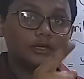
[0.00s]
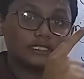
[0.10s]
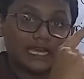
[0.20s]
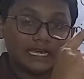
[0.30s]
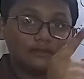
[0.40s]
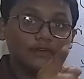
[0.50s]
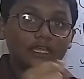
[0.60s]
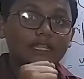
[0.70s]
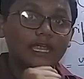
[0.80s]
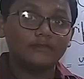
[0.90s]
starting,
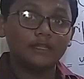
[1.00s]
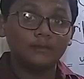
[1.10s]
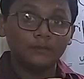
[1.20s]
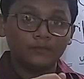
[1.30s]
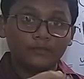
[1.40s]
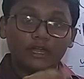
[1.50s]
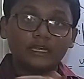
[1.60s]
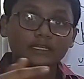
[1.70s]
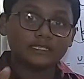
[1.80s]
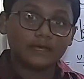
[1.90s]
why that will, when
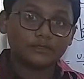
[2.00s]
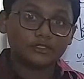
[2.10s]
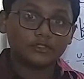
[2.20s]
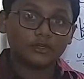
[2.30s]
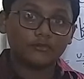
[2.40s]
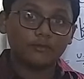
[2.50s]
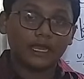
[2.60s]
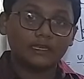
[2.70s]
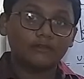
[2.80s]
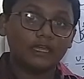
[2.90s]
it is absence of
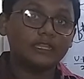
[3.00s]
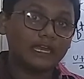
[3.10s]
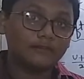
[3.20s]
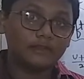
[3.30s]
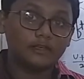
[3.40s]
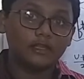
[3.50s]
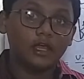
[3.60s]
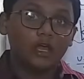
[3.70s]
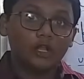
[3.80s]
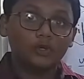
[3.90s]
battery, why that will
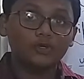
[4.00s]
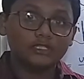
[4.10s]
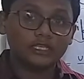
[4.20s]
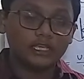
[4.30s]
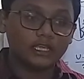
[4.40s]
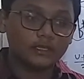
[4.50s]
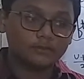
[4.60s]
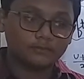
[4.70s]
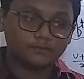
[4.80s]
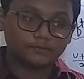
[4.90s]
lose
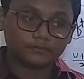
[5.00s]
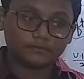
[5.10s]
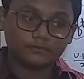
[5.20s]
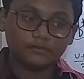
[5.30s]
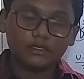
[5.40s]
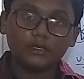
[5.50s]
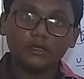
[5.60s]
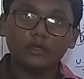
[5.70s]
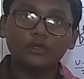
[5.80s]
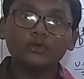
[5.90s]
the
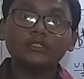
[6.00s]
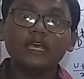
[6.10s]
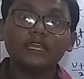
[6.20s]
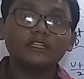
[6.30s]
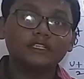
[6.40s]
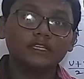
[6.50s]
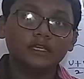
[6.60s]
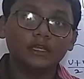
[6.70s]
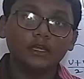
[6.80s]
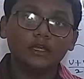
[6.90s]

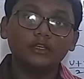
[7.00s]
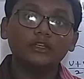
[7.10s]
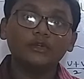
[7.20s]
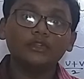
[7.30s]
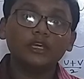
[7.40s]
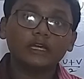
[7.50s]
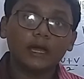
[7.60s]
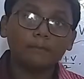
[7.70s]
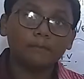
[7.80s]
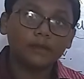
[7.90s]
energy, due to the
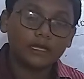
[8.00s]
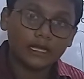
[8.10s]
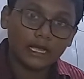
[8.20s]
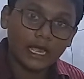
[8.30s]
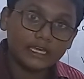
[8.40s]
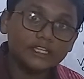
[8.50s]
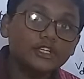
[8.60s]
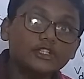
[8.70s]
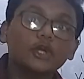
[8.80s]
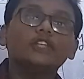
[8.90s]

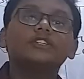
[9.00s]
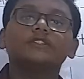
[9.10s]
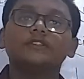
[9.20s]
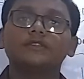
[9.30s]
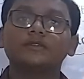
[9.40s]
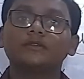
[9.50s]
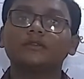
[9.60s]
continuous collisions.